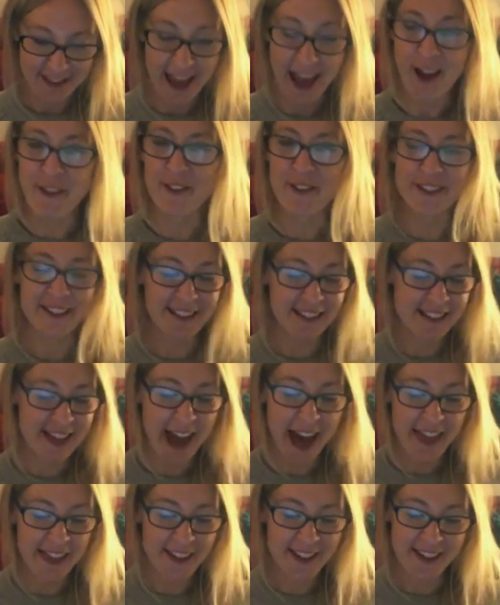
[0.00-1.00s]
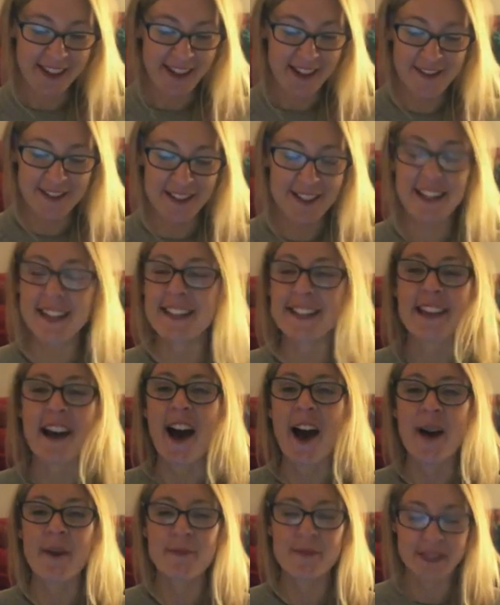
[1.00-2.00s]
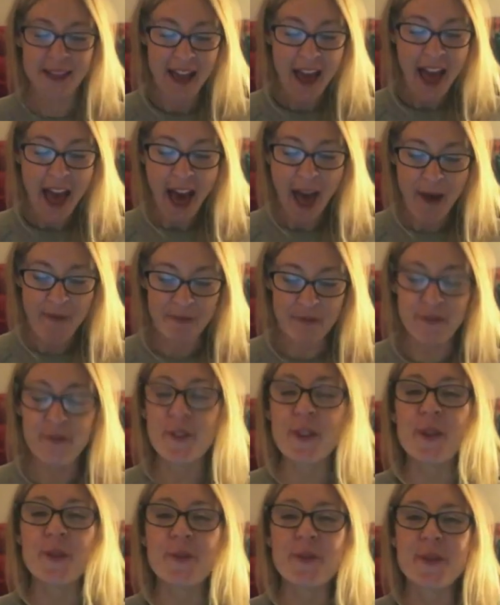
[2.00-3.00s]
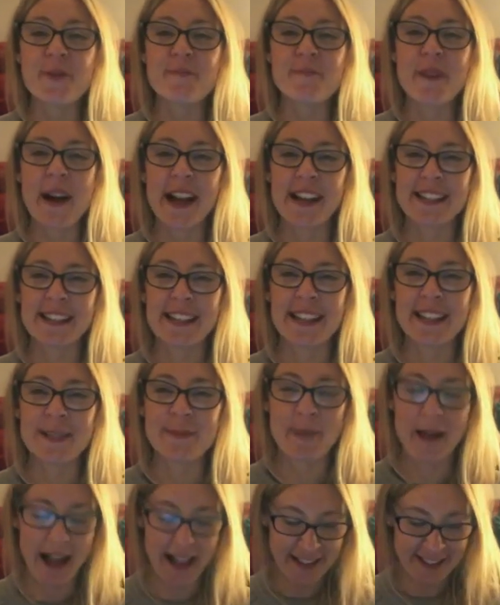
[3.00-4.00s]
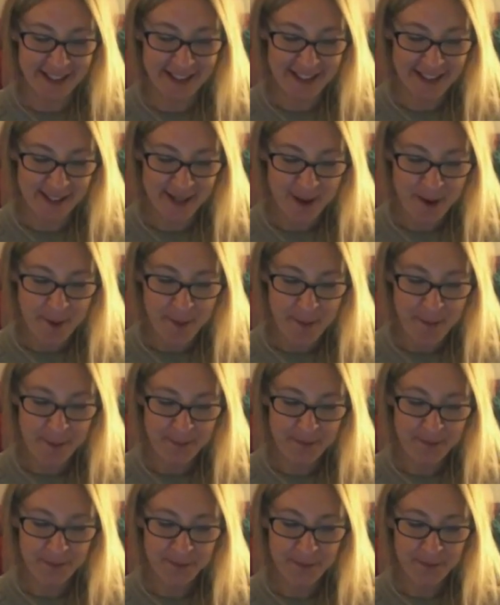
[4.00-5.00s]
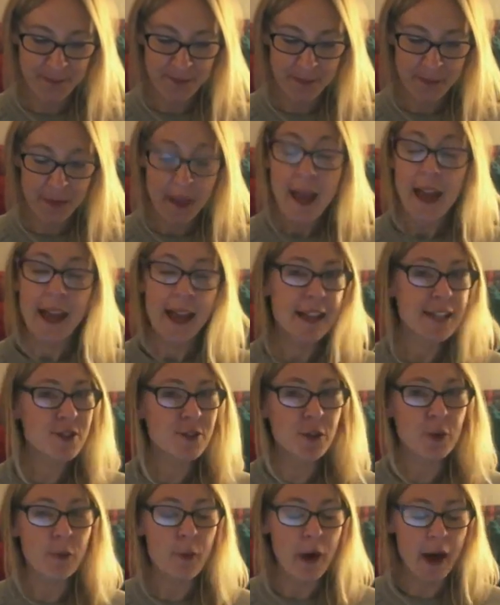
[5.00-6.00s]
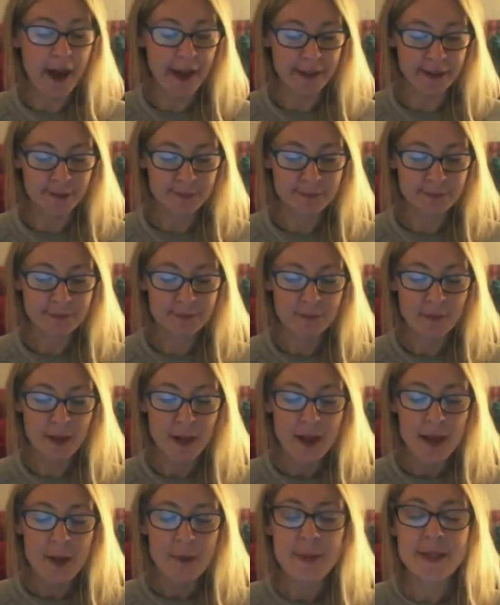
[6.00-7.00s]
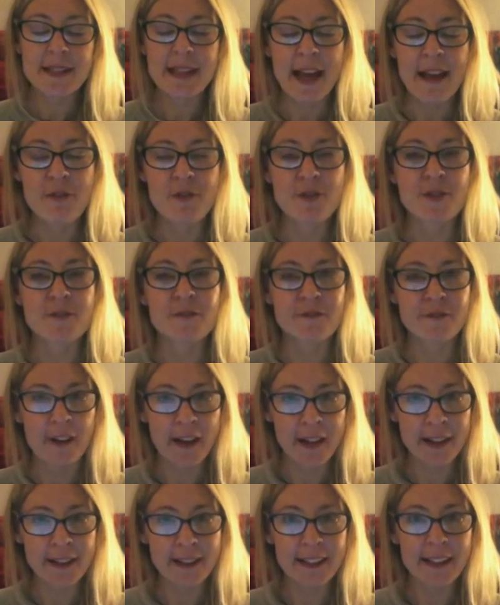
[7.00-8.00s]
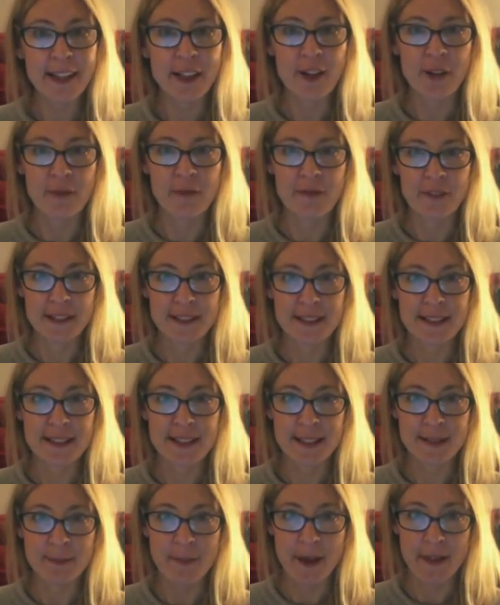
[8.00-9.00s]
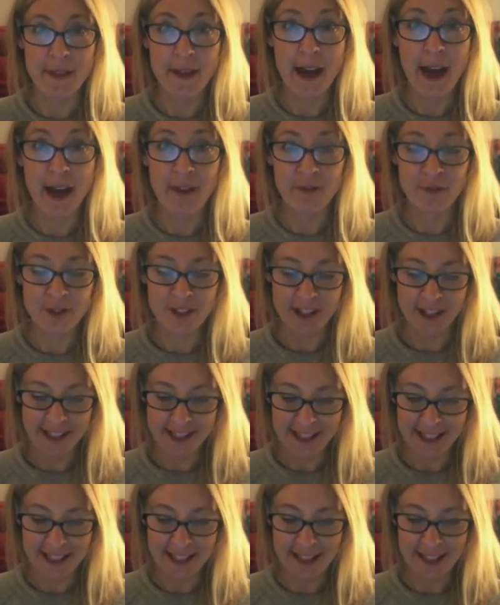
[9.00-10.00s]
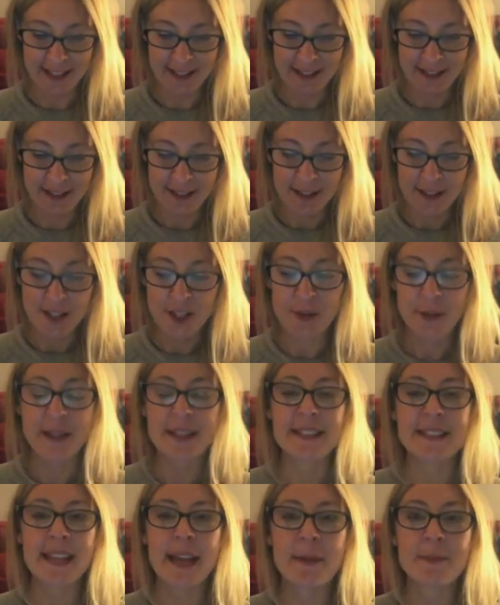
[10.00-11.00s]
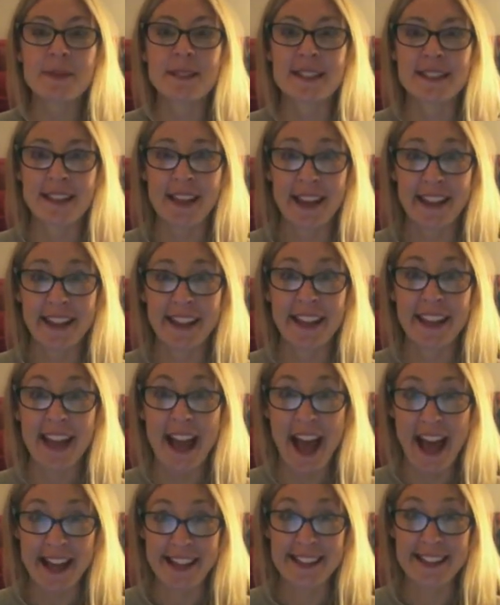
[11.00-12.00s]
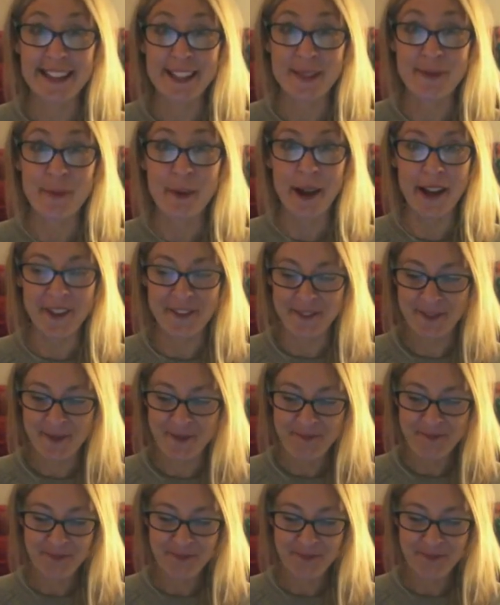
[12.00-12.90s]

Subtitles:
Eros gathered her into his arms and flew them back to his palace. It took a while, but Eros finally convinced his mother, Aphrodite, to accept Psyche as his wife.